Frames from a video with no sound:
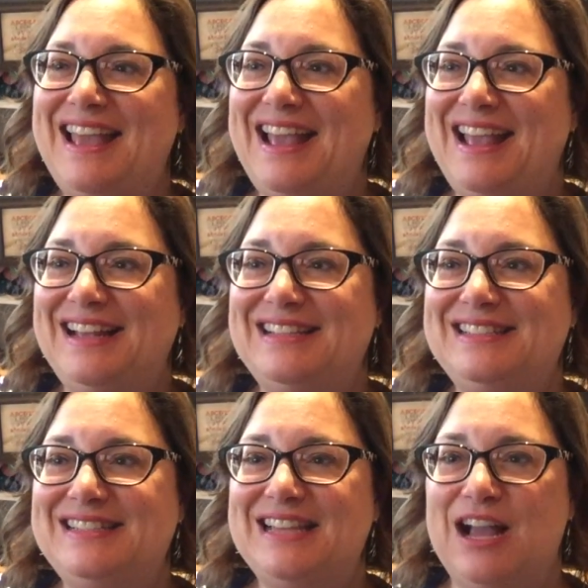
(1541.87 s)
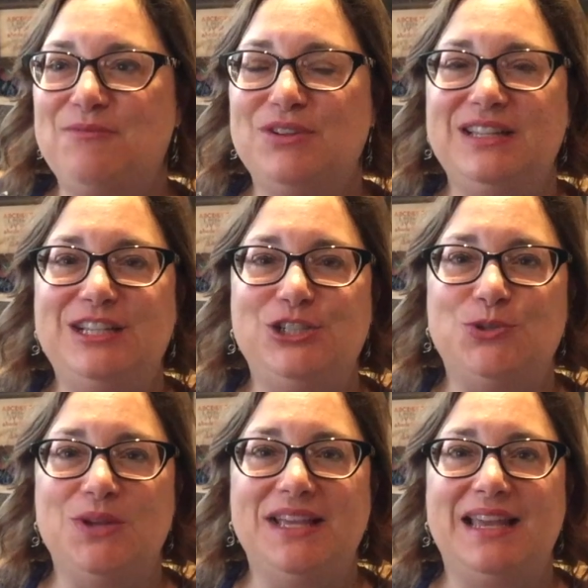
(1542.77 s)
And I'm really
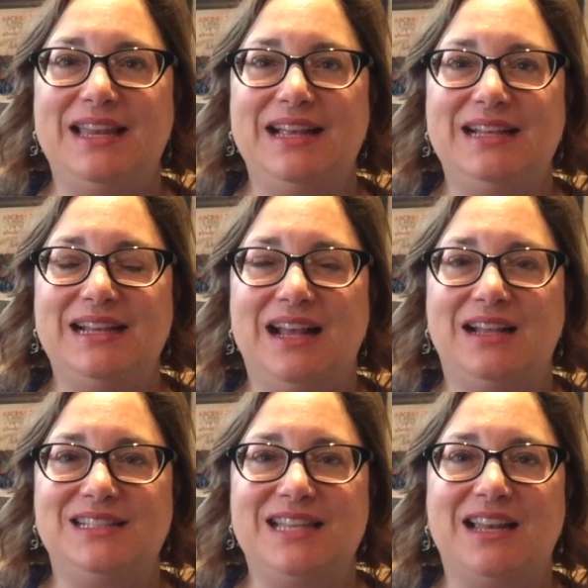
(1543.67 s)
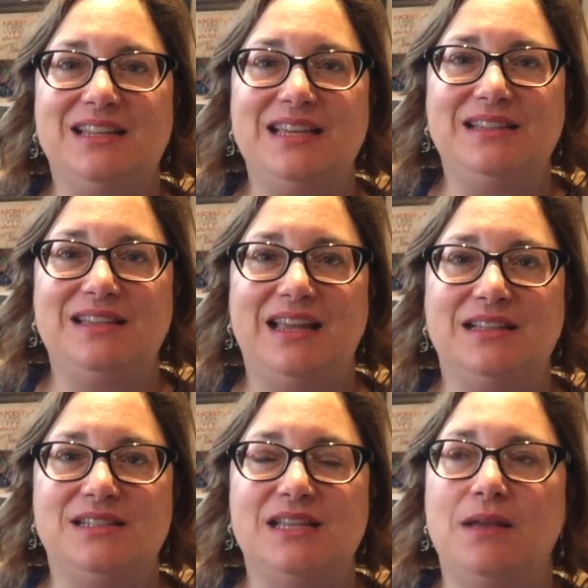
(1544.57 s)
enjoying getting settled in,
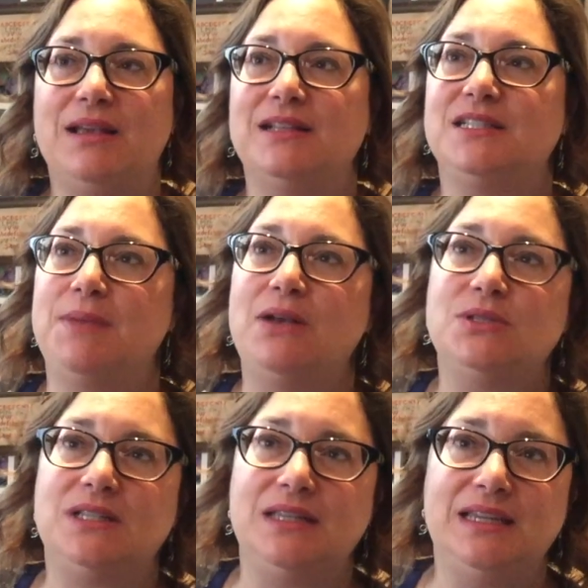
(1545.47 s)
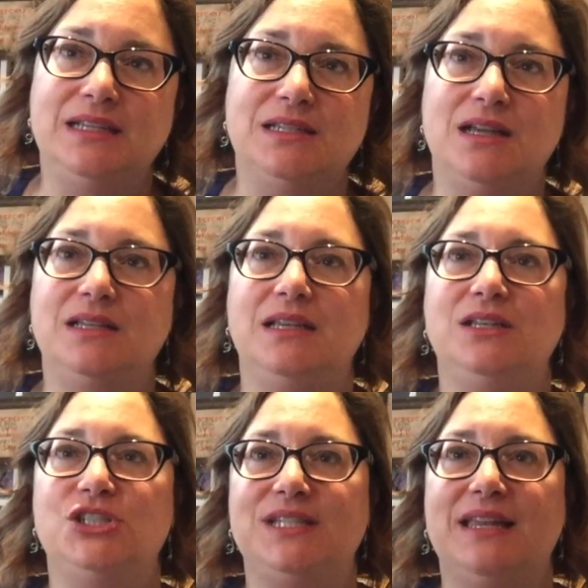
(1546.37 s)
and I'm getting some house cleaning done and
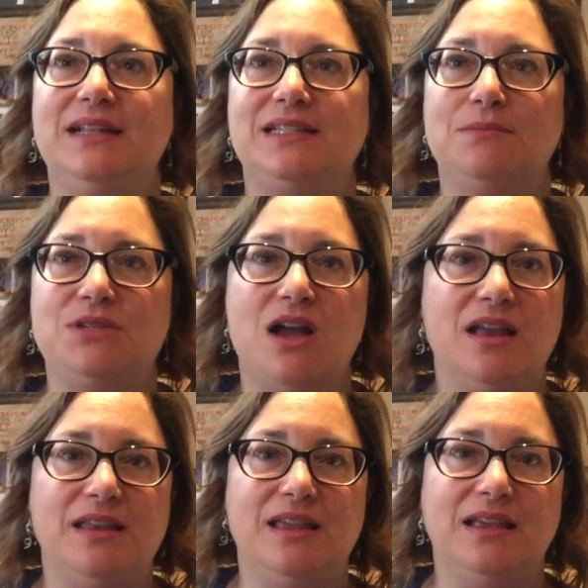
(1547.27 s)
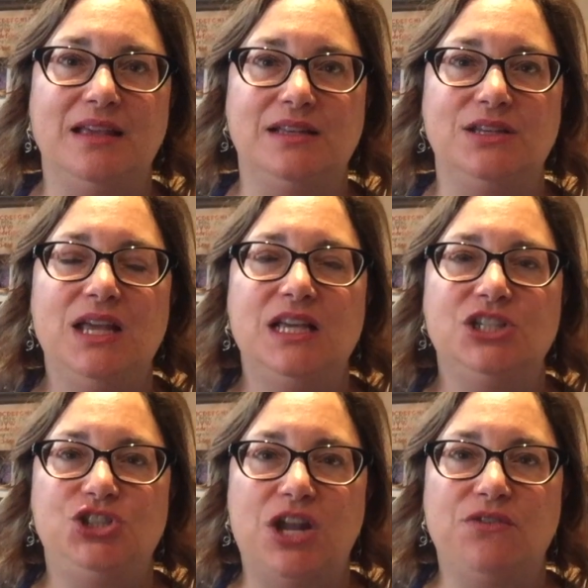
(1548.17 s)
just getting some tidying and
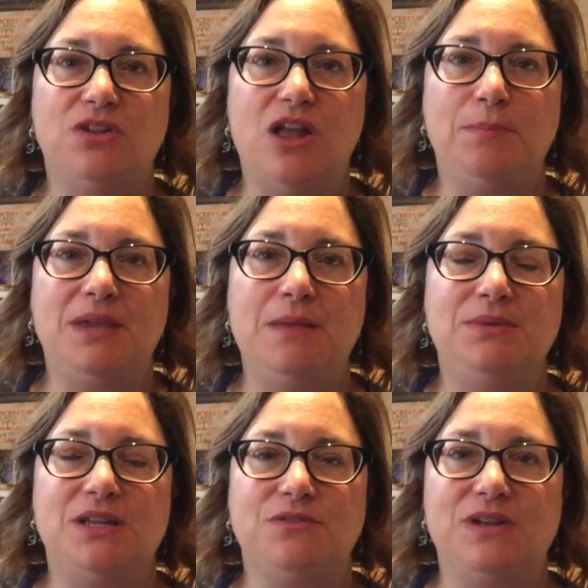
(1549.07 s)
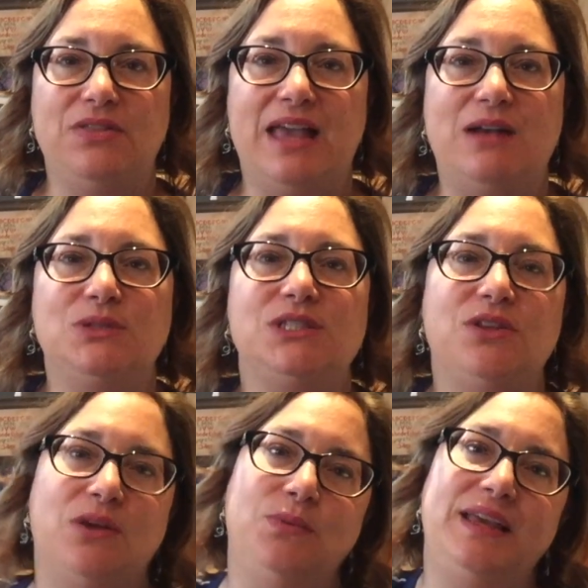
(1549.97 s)
general upkeep done around the house
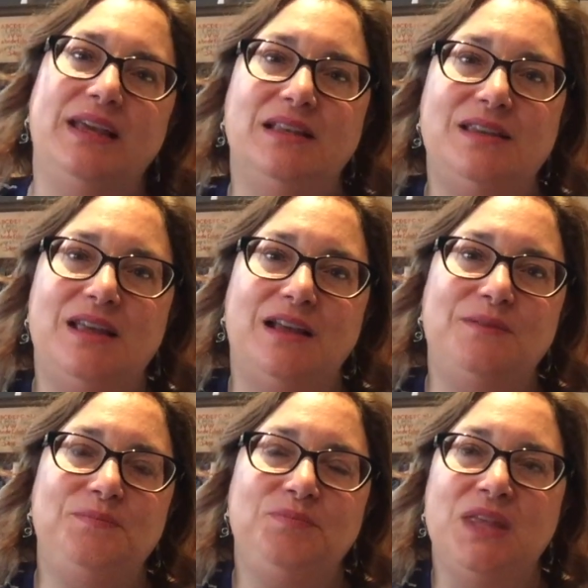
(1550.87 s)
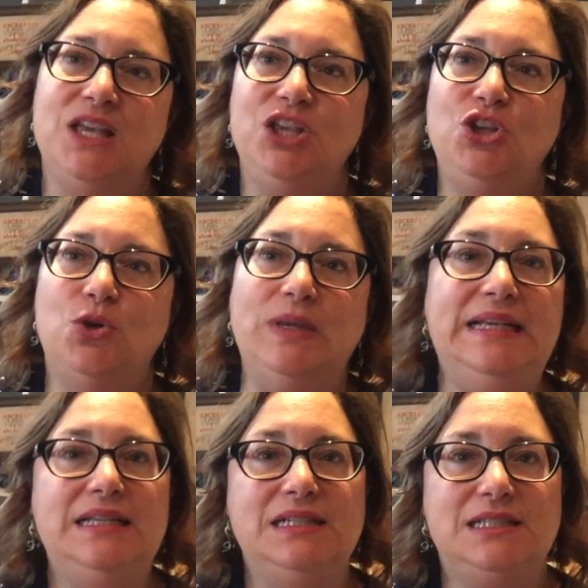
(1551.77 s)
so that we can,
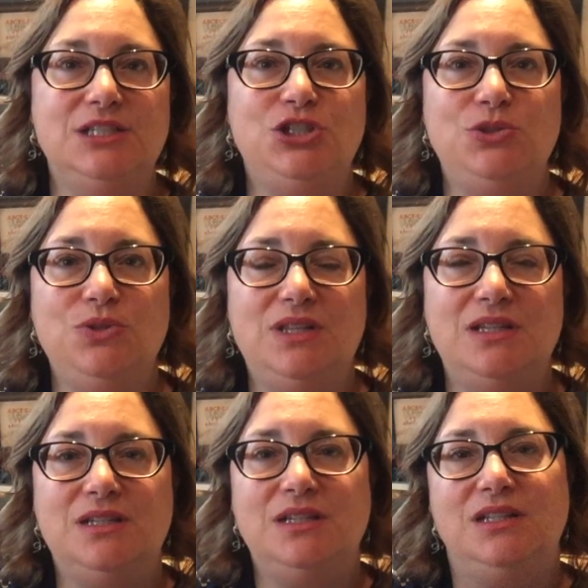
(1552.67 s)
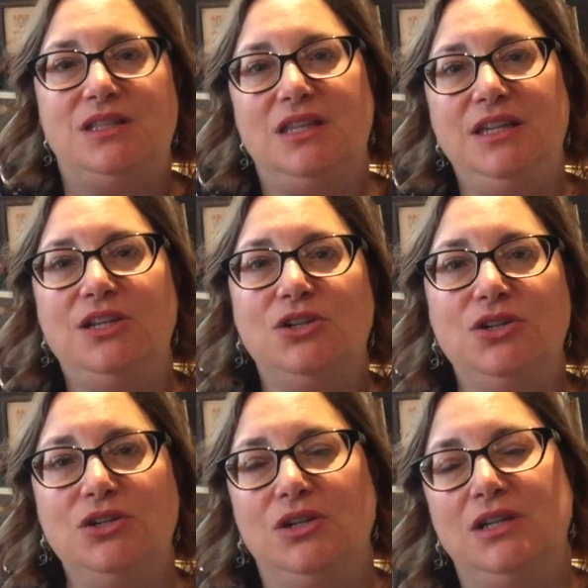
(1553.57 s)
ease into the
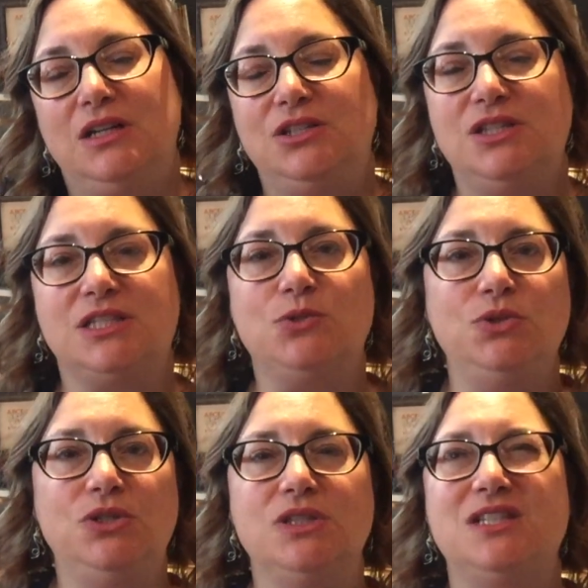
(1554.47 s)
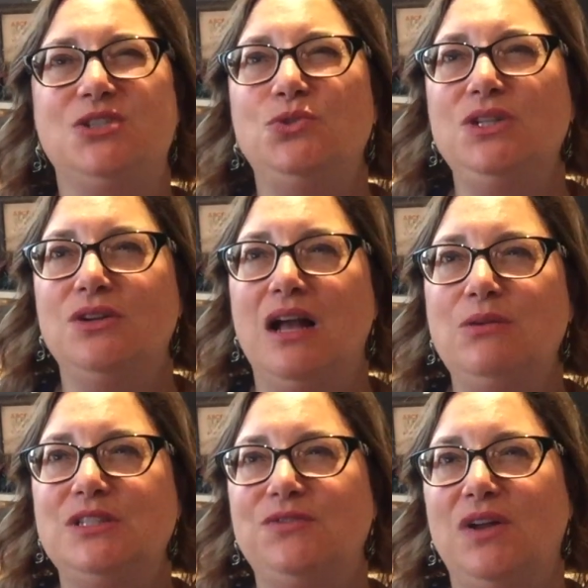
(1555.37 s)
year, the school year. The school year, I
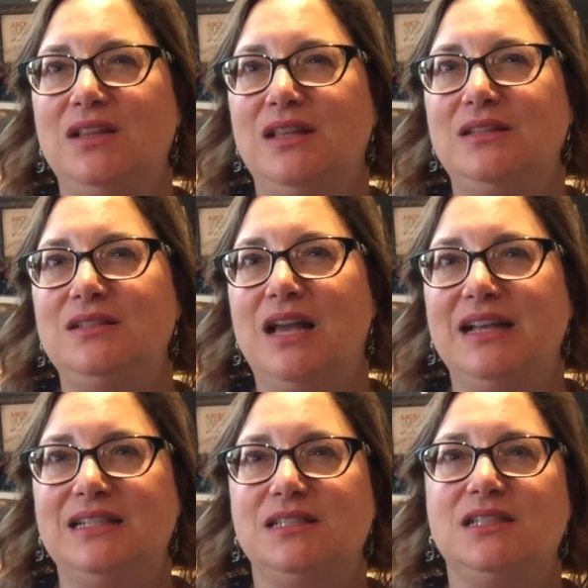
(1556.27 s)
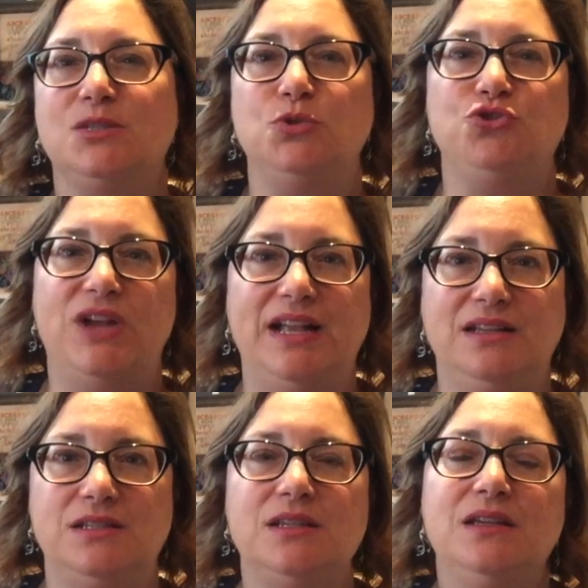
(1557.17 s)
always find that, I guess it's because we're
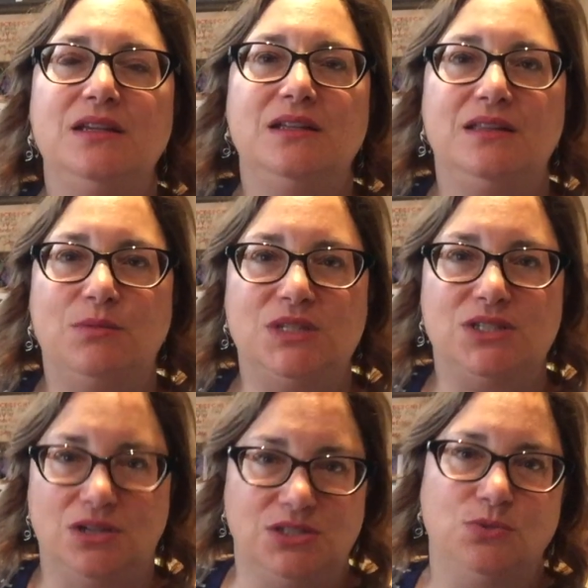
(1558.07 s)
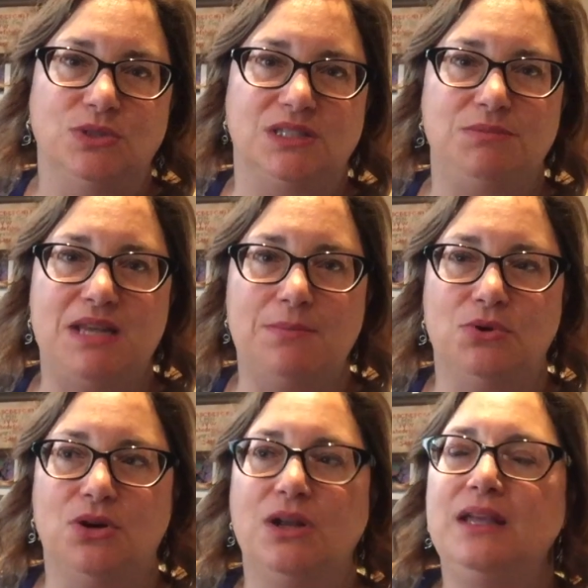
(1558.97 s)
trained that we start school in
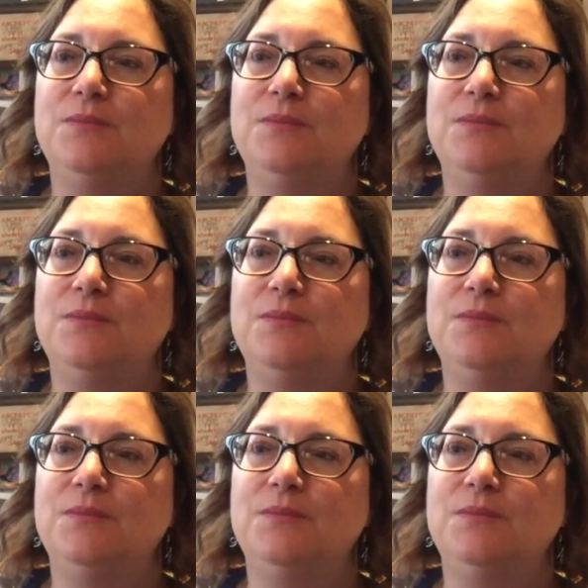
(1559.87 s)
September.